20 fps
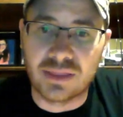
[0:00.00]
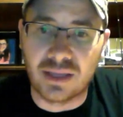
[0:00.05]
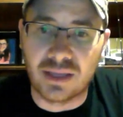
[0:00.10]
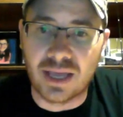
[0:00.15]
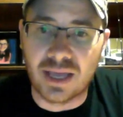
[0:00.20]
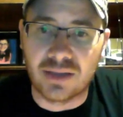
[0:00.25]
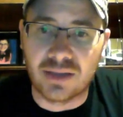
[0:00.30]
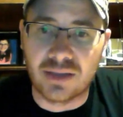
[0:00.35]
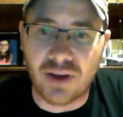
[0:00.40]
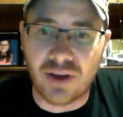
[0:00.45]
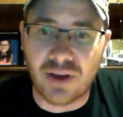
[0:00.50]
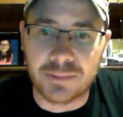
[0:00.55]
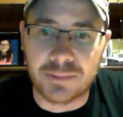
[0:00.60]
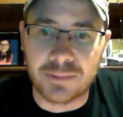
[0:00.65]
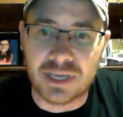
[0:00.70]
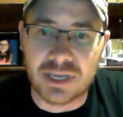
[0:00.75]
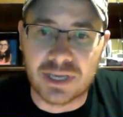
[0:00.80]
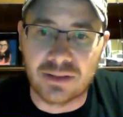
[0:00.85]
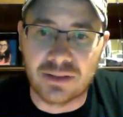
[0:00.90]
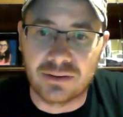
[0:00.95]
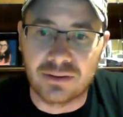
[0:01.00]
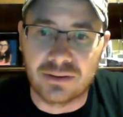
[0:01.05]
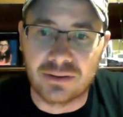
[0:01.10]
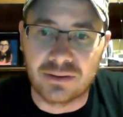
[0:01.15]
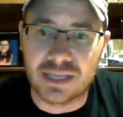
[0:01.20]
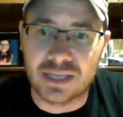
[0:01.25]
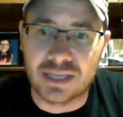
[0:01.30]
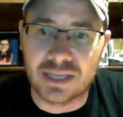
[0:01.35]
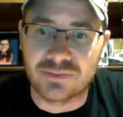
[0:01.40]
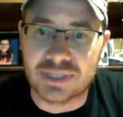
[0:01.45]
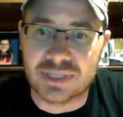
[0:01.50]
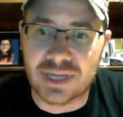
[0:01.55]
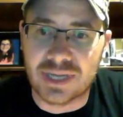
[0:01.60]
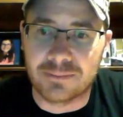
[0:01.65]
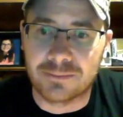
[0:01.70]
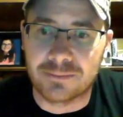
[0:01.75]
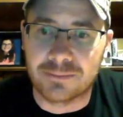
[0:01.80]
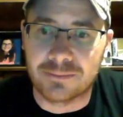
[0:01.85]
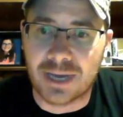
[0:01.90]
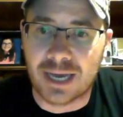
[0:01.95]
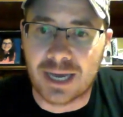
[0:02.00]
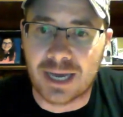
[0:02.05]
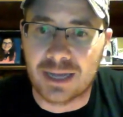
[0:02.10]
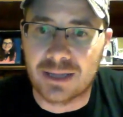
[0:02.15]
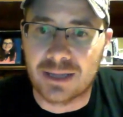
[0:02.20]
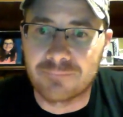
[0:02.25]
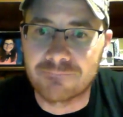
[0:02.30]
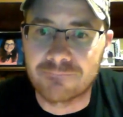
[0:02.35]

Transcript: Hey, Crappie Killer, thanks for stopping by.